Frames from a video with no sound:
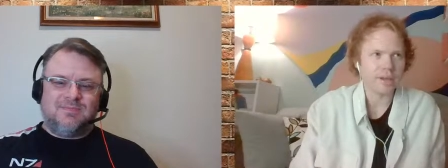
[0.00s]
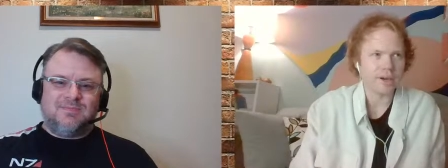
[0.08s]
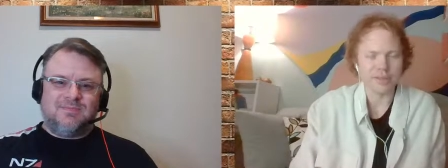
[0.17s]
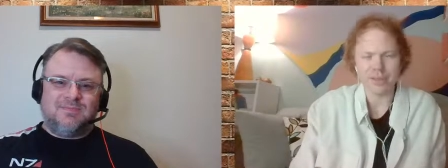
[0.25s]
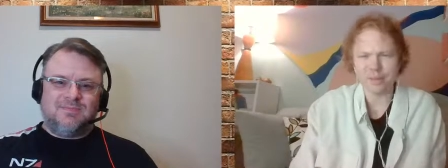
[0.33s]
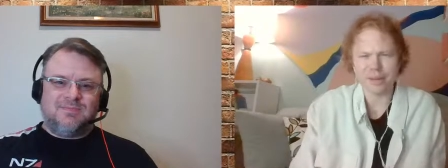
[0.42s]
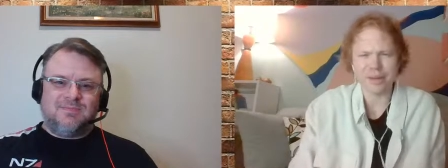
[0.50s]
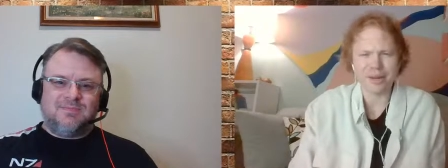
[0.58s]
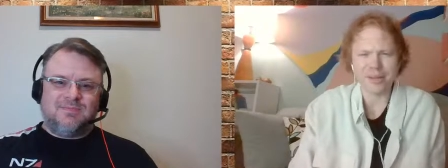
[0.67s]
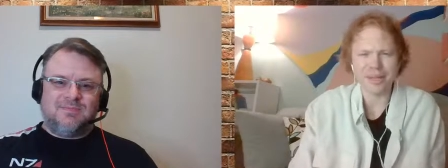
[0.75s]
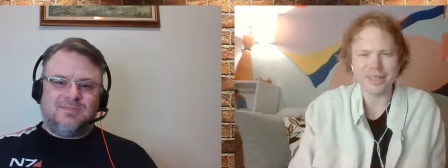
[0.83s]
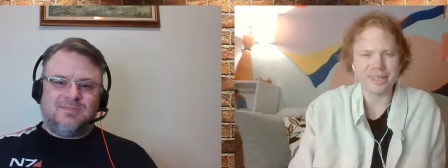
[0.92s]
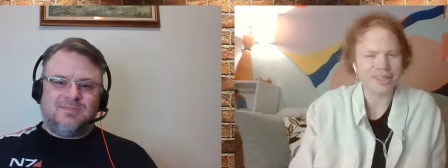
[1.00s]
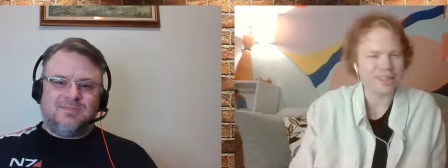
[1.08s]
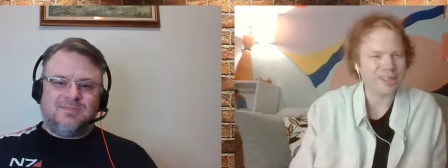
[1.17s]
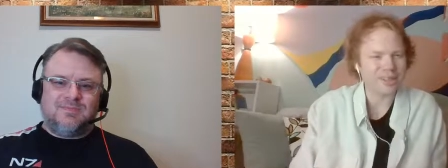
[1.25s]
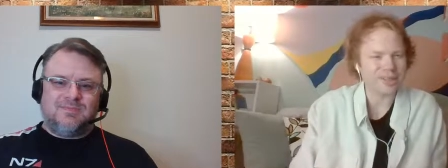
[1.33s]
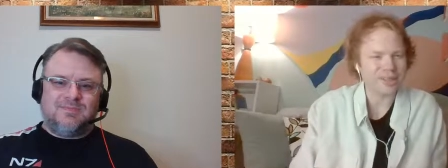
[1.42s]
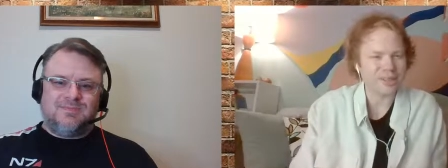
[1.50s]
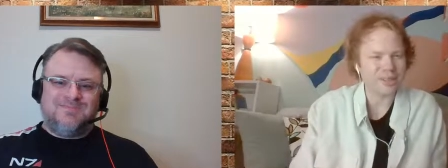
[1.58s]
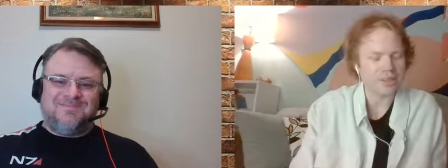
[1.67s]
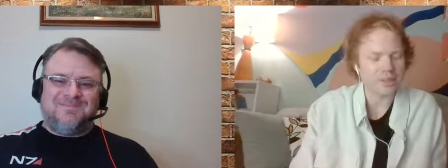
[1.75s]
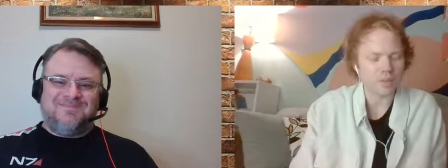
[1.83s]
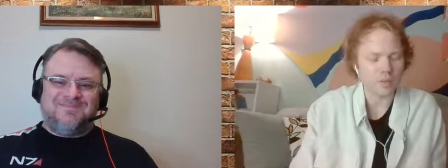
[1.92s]
Speaker 1: all of a sudden playing arena shows is,
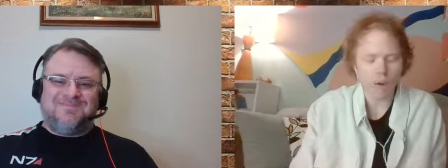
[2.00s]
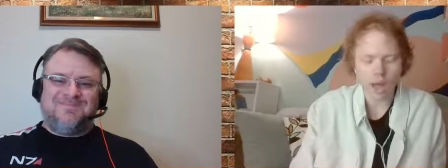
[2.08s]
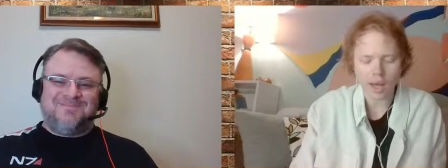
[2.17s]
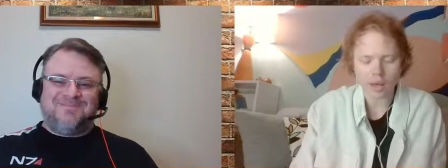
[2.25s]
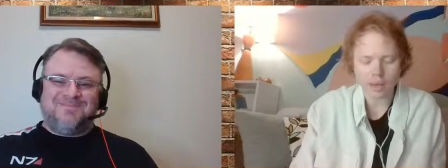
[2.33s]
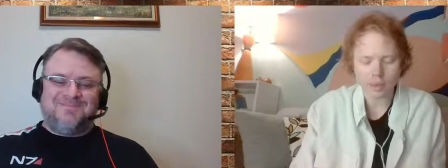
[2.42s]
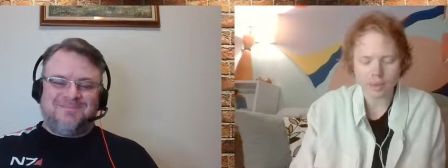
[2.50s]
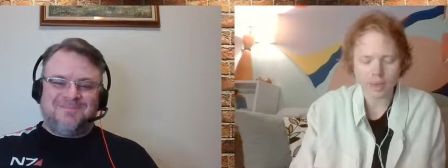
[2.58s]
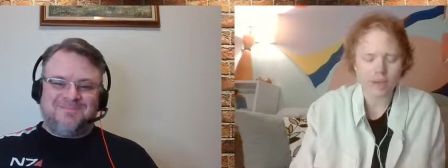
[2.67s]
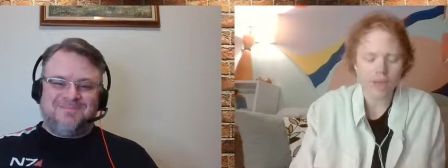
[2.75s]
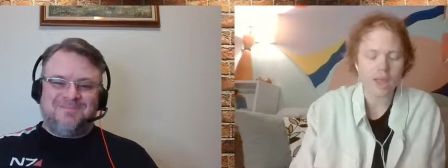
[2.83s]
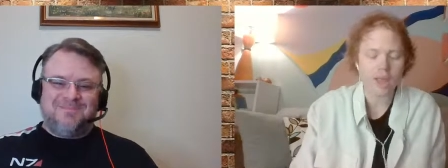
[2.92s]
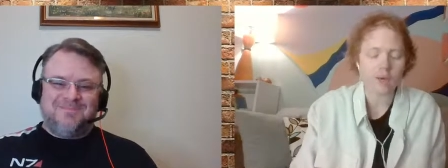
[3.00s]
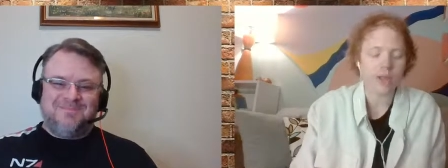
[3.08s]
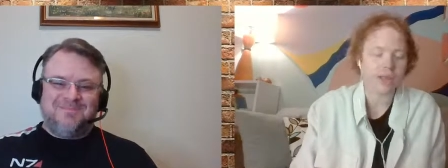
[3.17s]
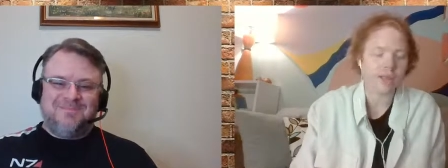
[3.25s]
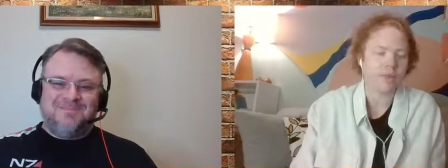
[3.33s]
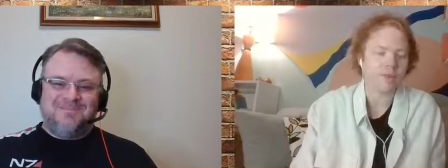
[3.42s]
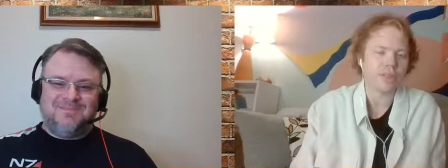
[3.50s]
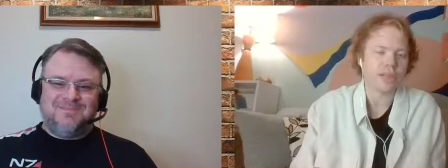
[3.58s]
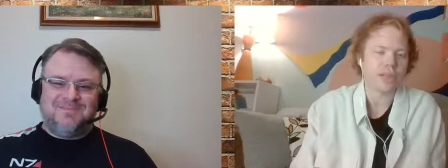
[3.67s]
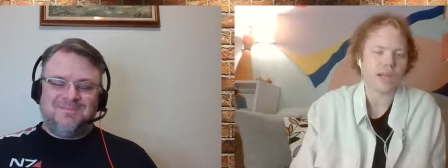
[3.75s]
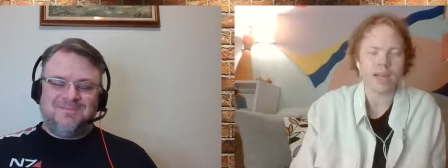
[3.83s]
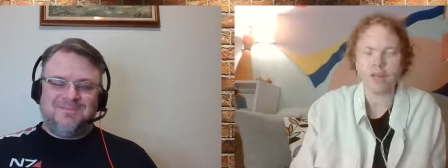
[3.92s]
is wild but there and there and then there was
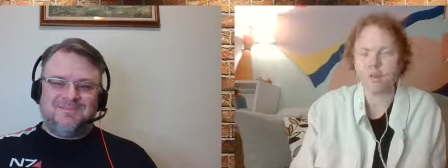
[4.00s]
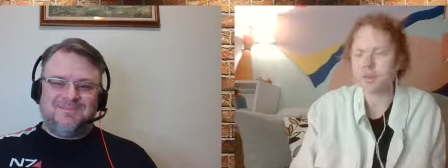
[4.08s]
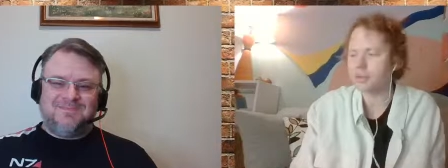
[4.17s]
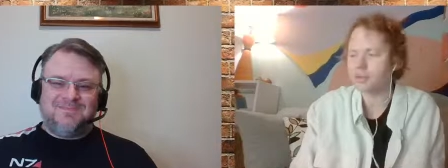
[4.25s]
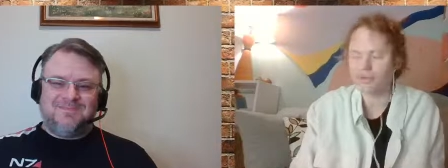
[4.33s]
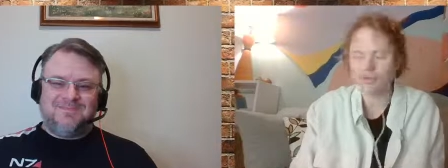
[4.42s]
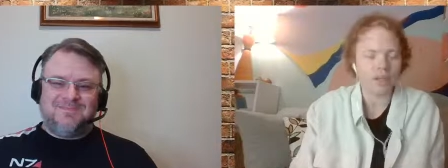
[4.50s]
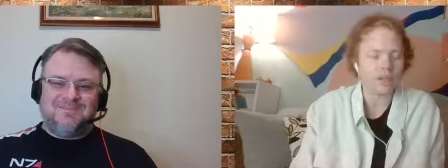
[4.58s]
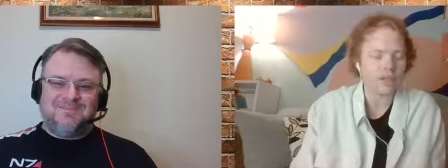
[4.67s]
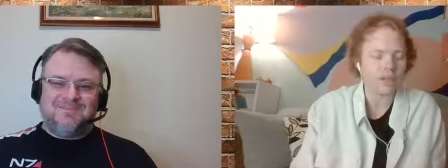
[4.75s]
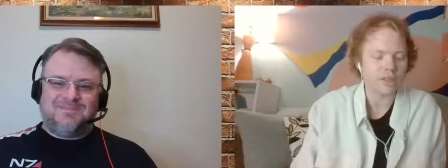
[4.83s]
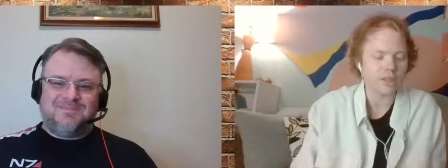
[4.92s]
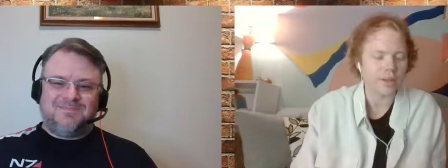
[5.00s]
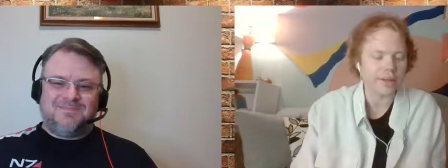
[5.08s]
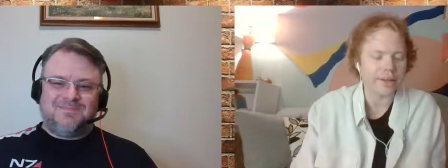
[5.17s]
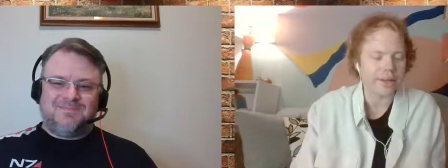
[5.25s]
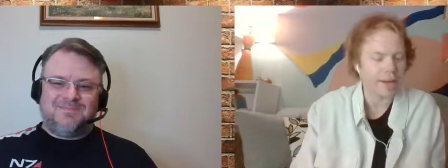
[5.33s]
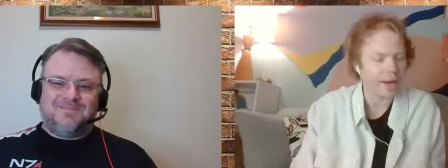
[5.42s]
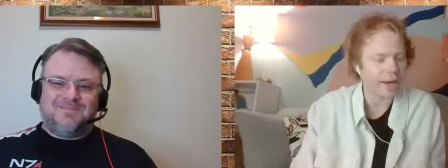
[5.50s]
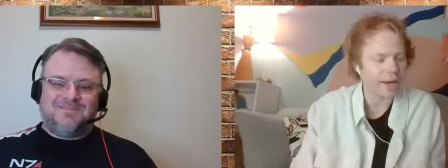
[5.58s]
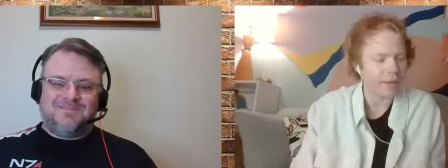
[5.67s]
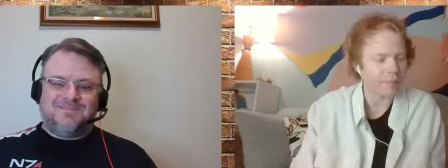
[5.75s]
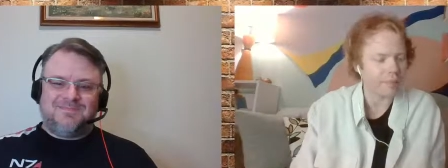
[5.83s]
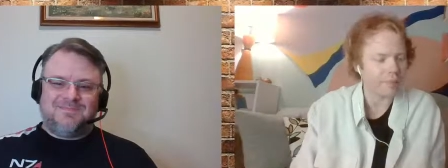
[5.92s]
like an element of fear to it
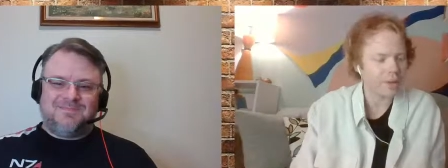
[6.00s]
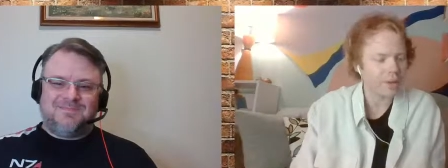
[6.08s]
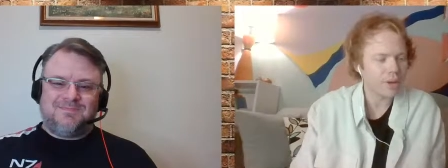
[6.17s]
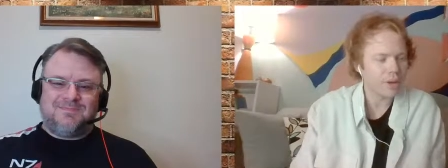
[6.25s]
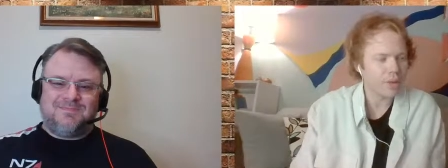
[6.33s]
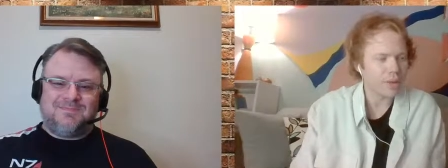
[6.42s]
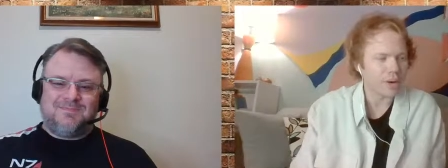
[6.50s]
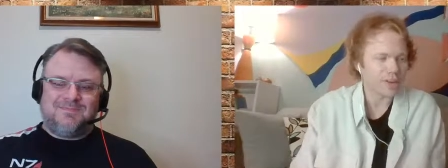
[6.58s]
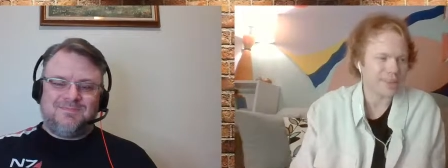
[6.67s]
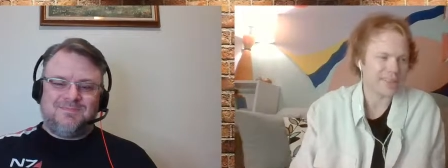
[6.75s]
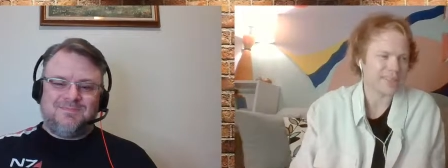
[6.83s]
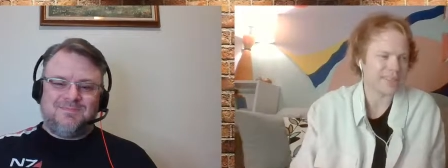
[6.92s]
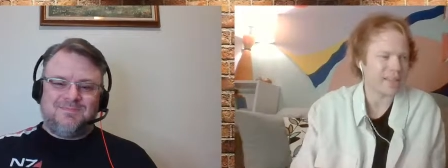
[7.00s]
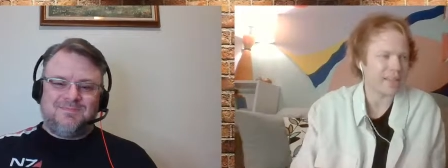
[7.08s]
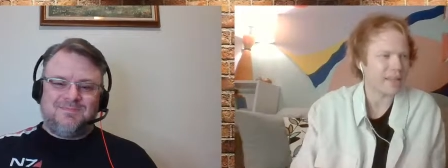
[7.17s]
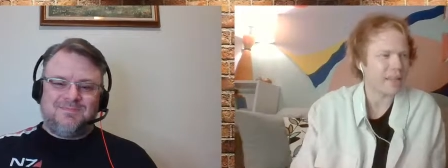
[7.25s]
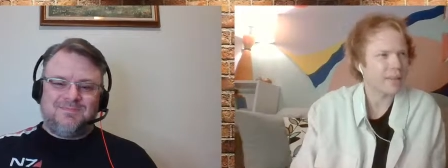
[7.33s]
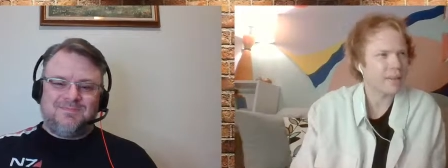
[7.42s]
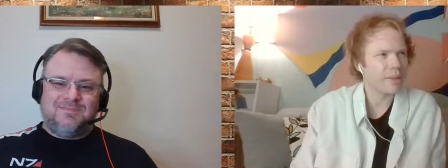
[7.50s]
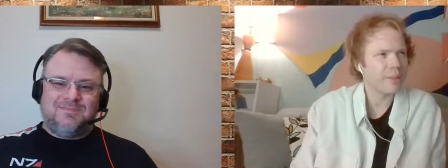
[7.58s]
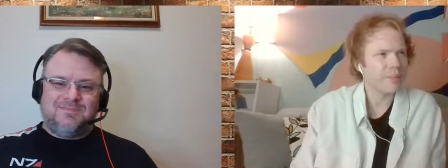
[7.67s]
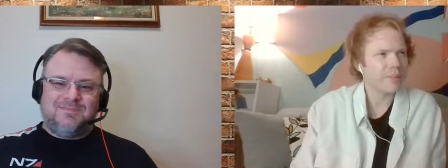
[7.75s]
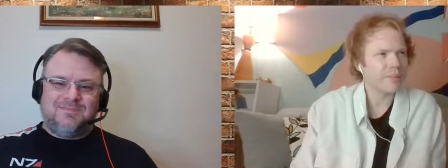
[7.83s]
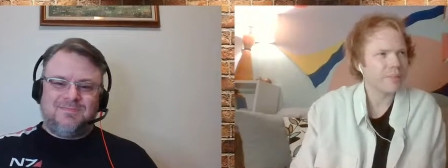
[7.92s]
um where it's just like
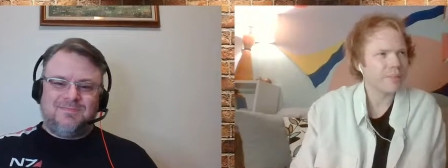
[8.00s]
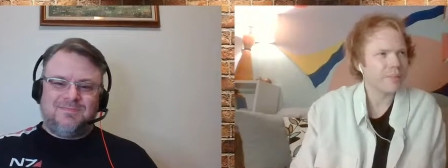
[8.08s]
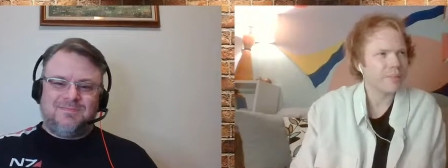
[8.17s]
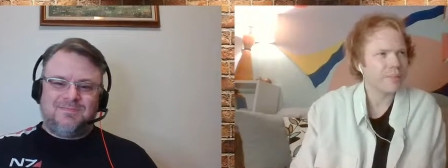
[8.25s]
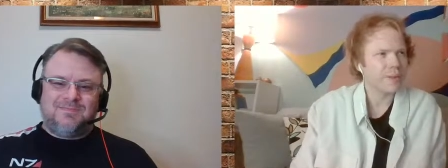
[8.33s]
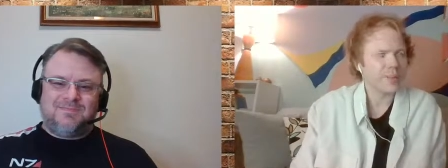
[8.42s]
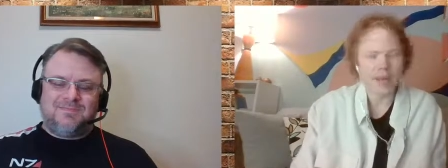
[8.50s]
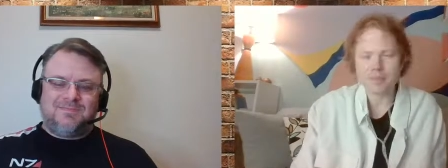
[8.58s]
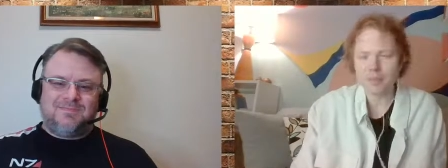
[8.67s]
I mean, I